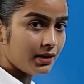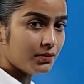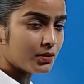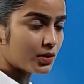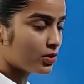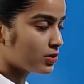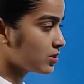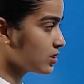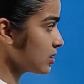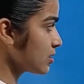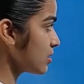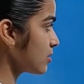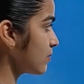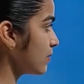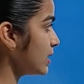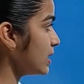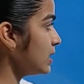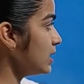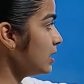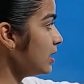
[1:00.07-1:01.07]
Because this is
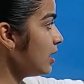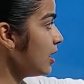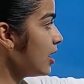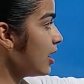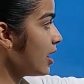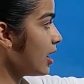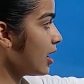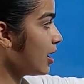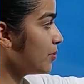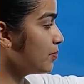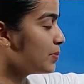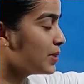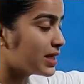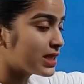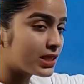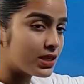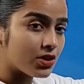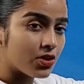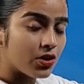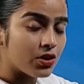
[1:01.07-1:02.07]
very
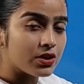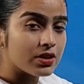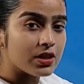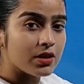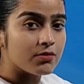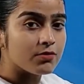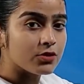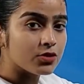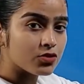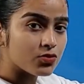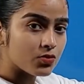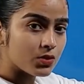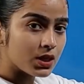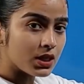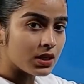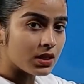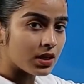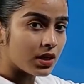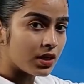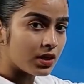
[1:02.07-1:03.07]
basic concept which we
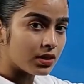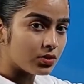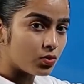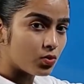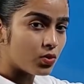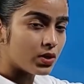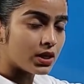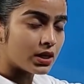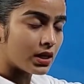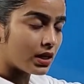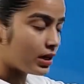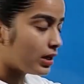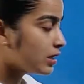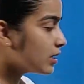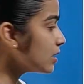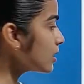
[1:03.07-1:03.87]
do in our earlier